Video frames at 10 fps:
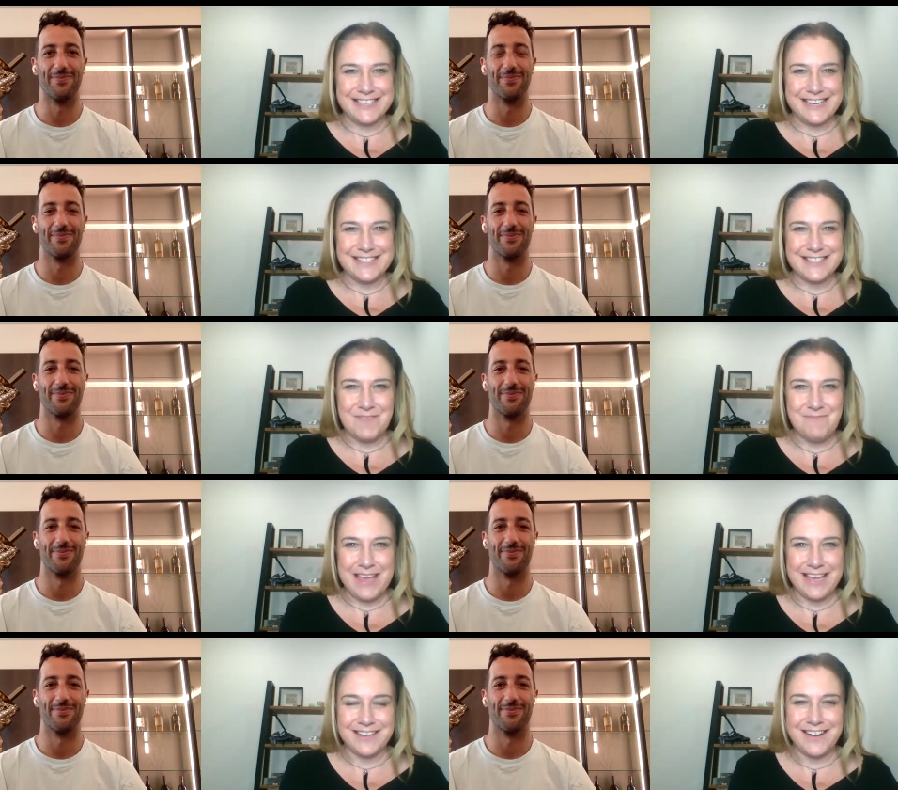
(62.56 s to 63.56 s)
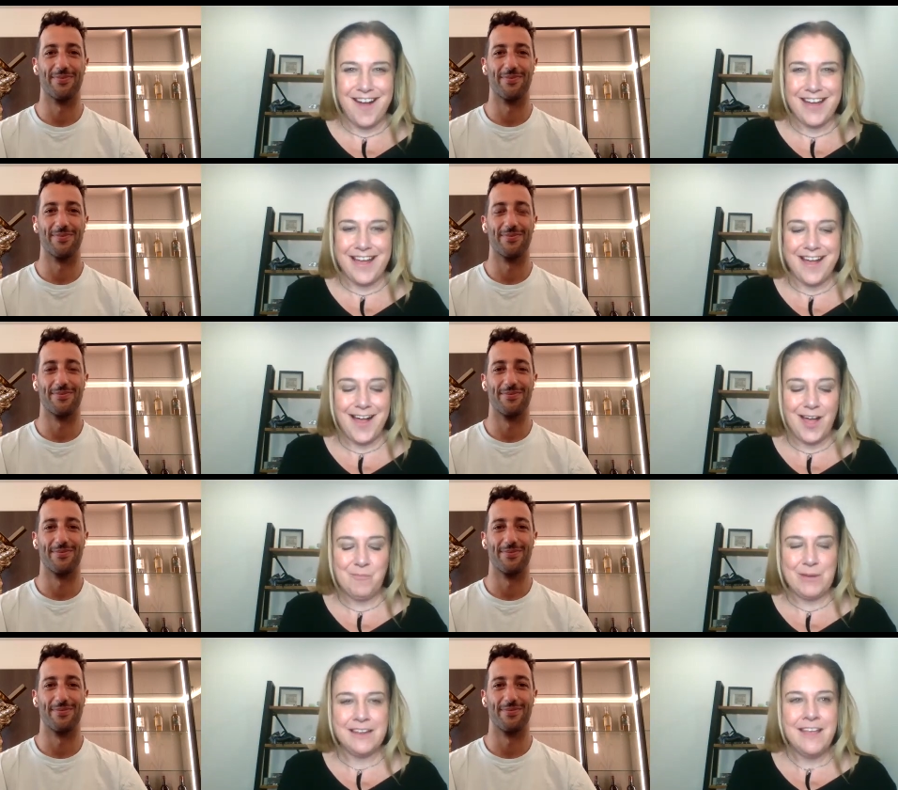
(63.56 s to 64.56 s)
Speaker 1: it ends up being kind of hard.
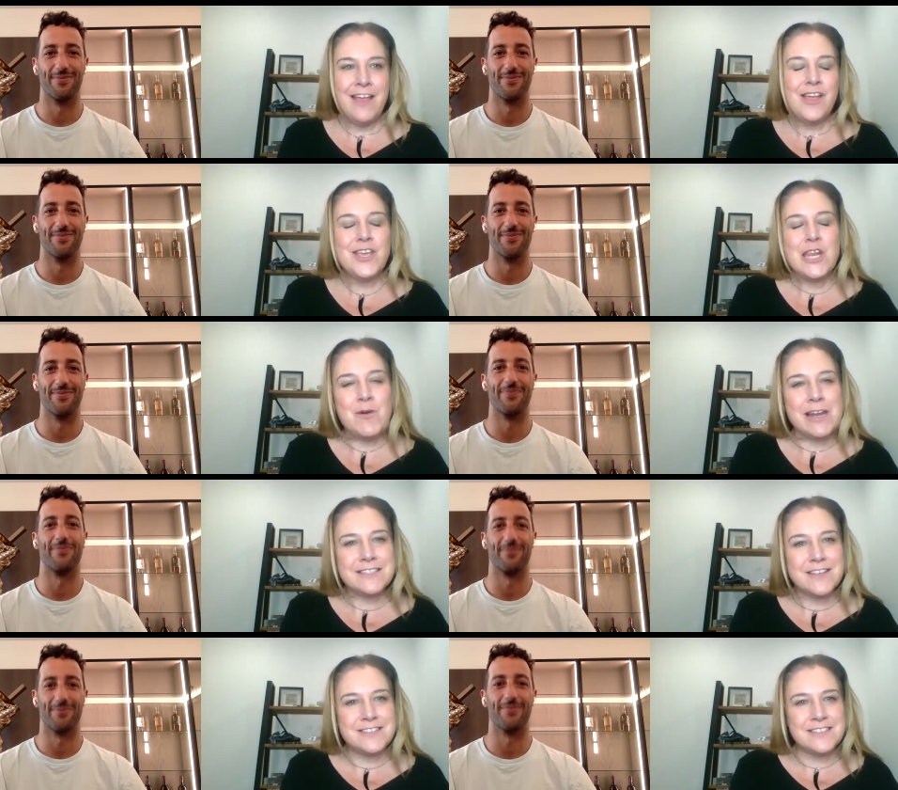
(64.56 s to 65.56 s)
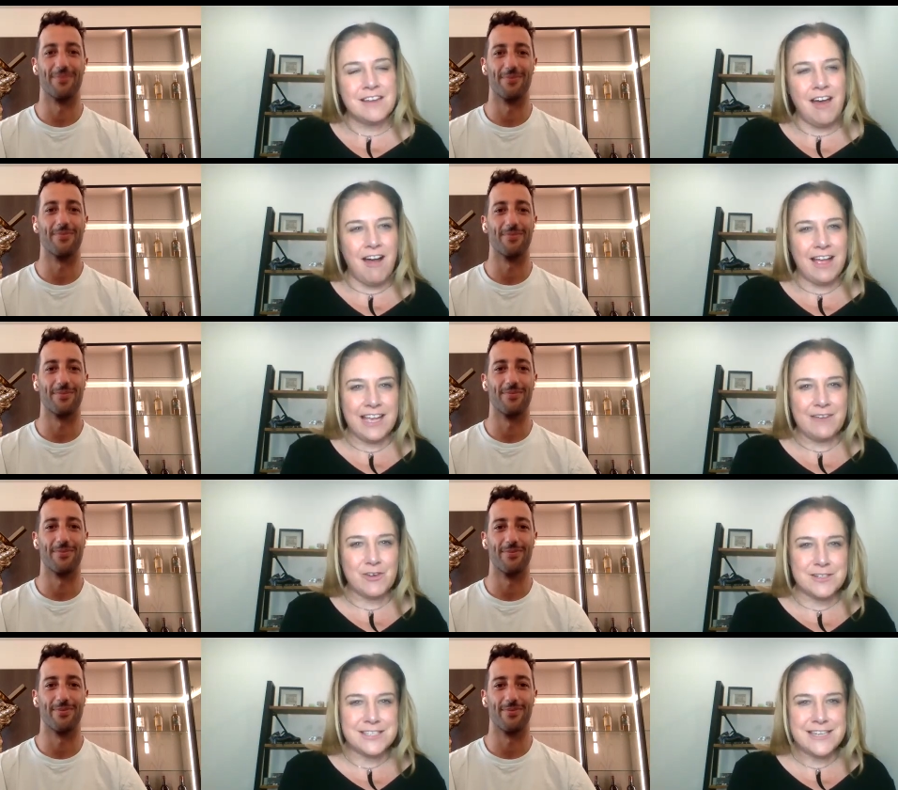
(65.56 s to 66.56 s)
But you know what us Aussies are like?
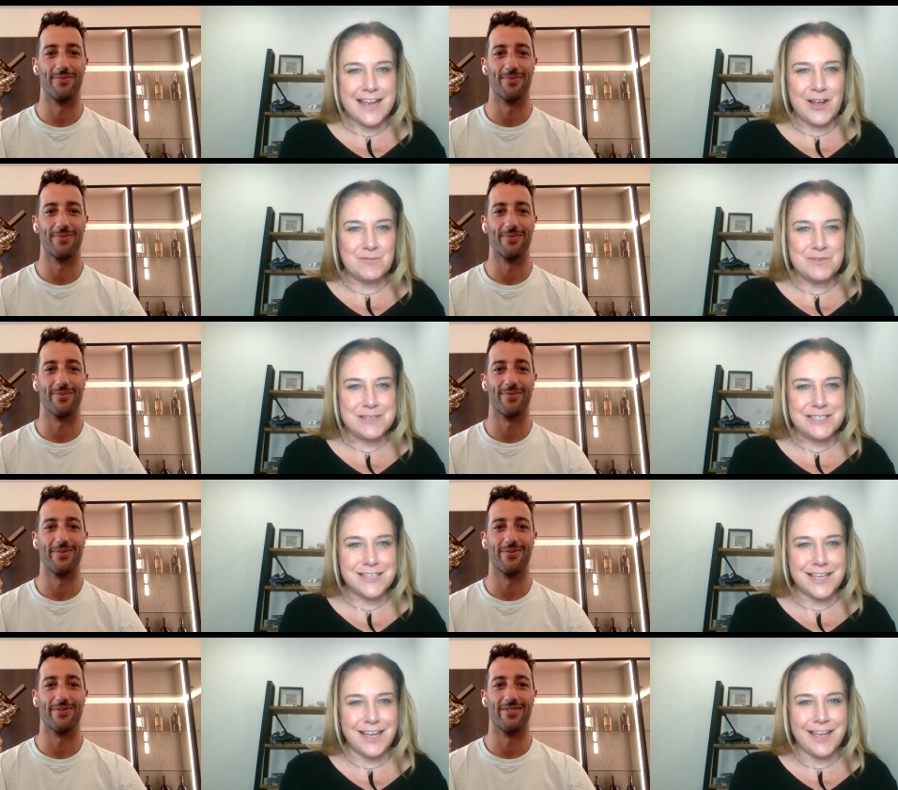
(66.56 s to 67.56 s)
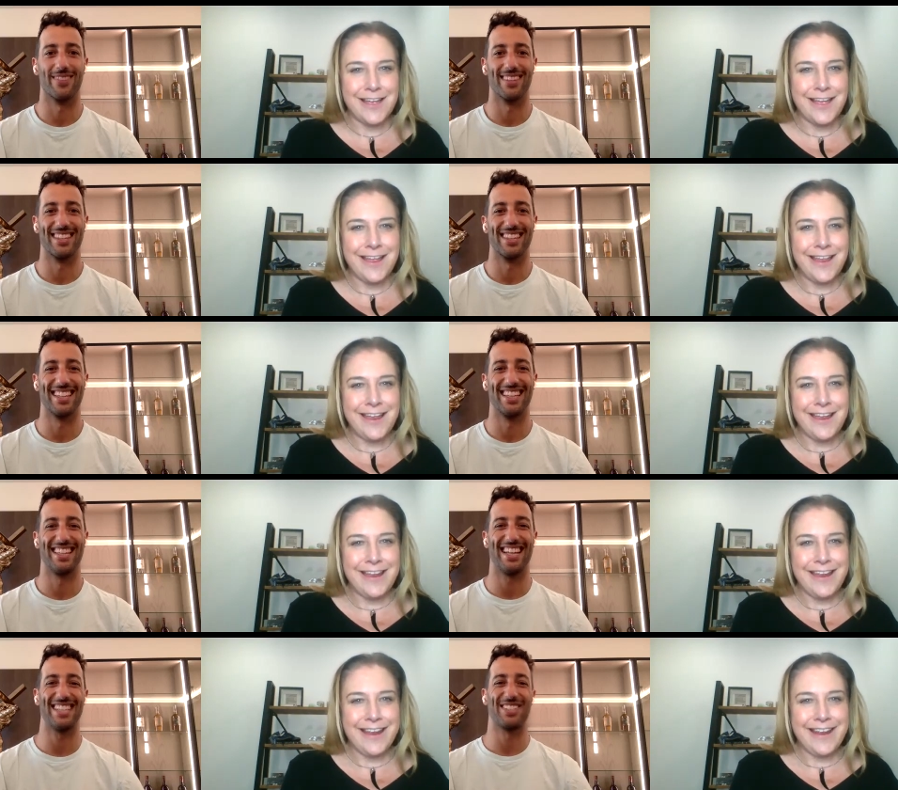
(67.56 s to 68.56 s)
Everyone's staying optimistic.
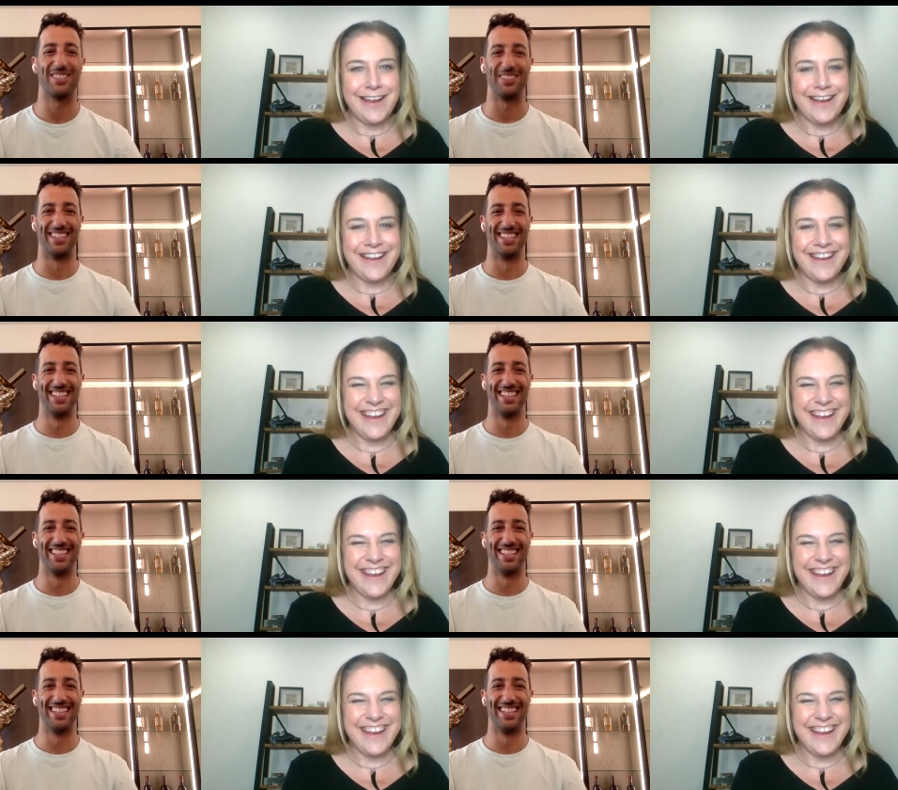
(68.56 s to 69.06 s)
Speaker 2: That's good.